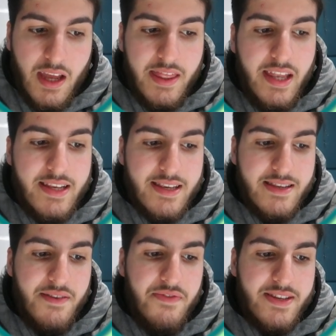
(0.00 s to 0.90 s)
And then it says
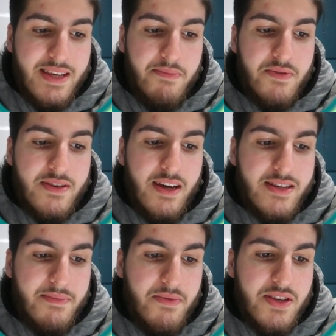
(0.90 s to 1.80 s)
different sample size
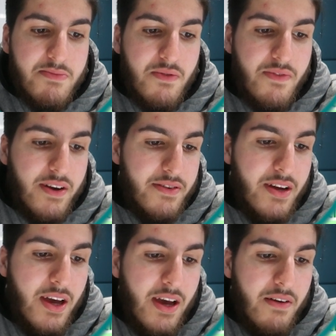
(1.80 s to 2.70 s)
and possible
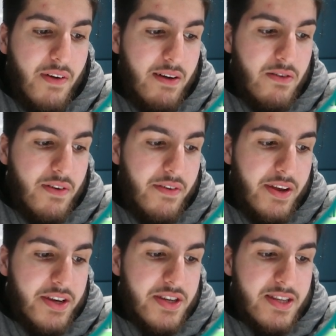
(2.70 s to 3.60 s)
viral
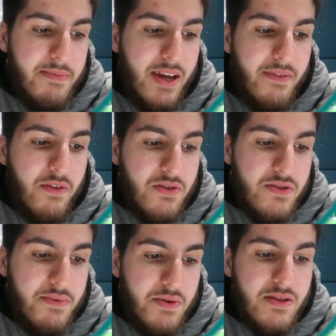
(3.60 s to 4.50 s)
variations may have
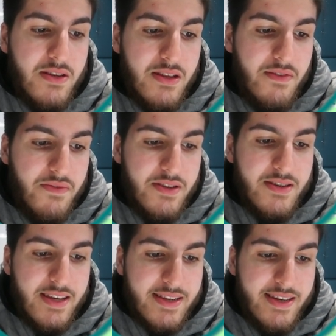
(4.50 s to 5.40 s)
contributed to the
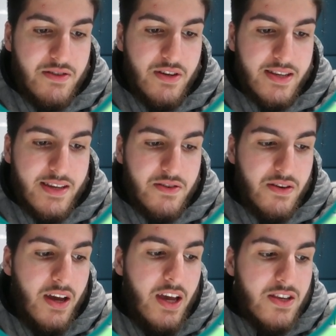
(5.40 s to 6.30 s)
differences, etc., etc.